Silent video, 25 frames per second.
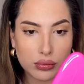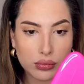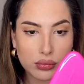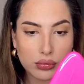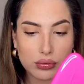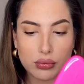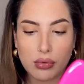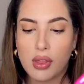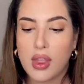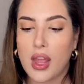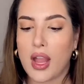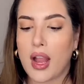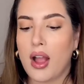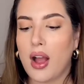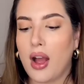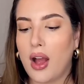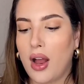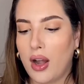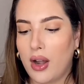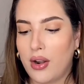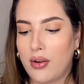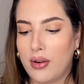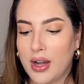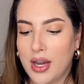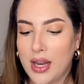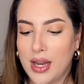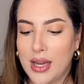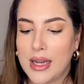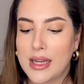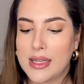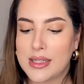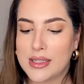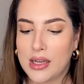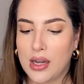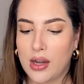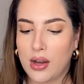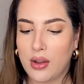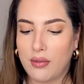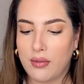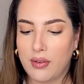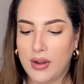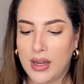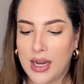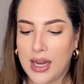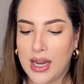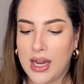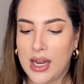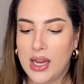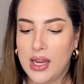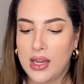The colour is lovely.